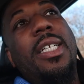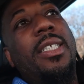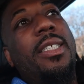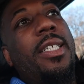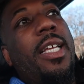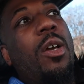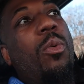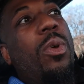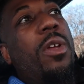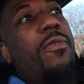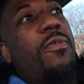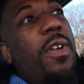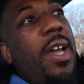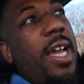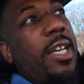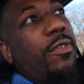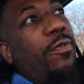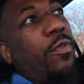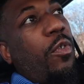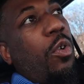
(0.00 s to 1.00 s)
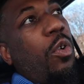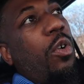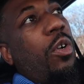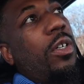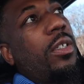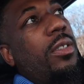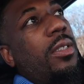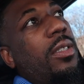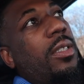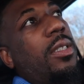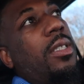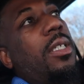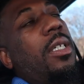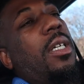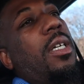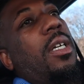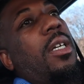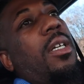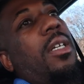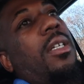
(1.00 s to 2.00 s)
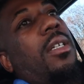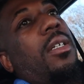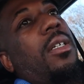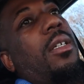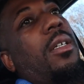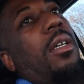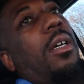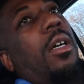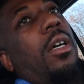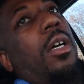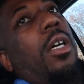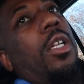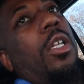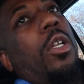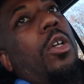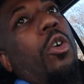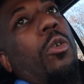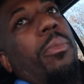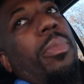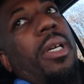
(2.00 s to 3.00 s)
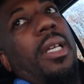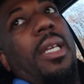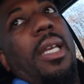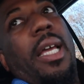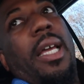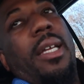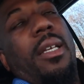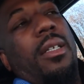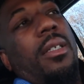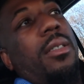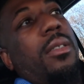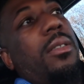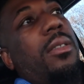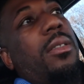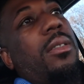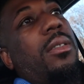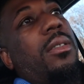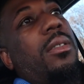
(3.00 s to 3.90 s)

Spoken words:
then we fast forward a little bit later.